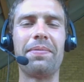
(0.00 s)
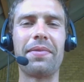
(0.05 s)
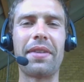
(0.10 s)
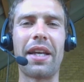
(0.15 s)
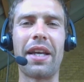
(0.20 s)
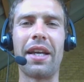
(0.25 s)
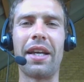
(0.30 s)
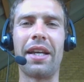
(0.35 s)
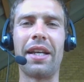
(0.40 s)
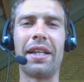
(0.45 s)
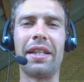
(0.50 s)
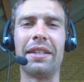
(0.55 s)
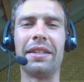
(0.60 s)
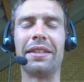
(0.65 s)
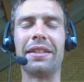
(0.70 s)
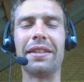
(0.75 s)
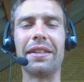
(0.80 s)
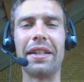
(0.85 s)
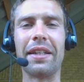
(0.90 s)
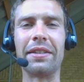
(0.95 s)
and
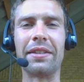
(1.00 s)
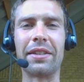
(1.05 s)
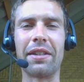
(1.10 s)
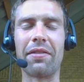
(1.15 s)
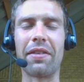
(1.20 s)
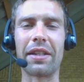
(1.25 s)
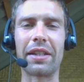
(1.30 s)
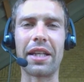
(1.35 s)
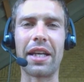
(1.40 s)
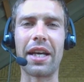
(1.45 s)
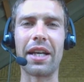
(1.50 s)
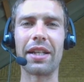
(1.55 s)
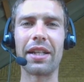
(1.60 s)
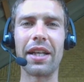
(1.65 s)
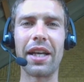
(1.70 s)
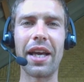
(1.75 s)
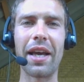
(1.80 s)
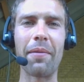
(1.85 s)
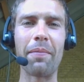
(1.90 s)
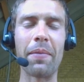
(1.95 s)
stuff like that,
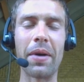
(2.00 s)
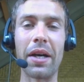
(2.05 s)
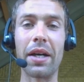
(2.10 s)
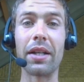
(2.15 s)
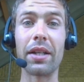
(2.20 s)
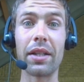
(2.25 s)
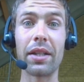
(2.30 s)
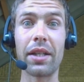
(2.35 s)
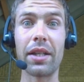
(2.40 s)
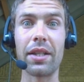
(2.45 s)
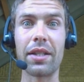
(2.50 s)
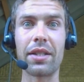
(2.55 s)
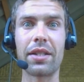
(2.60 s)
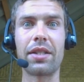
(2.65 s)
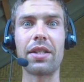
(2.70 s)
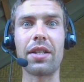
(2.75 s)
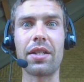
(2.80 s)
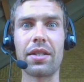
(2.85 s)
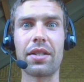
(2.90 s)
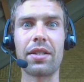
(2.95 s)
but it's
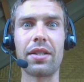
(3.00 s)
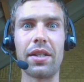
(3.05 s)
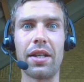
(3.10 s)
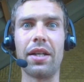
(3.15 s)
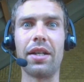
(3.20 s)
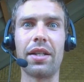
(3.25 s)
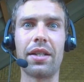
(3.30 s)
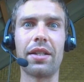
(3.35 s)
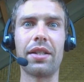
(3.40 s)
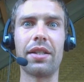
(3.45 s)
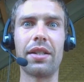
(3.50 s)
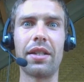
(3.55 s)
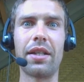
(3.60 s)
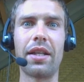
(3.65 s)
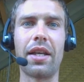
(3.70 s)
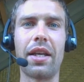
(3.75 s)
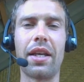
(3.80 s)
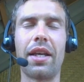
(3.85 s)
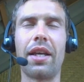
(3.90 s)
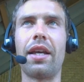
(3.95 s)
just not
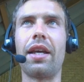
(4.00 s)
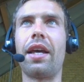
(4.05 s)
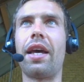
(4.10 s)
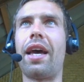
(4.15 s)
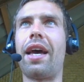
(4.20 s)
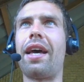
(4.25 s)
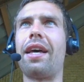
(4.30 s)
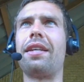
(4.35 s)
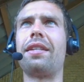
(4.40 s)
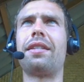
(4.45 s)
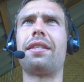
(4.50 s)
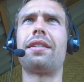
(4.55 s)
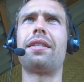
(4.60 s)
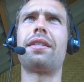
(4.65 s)
as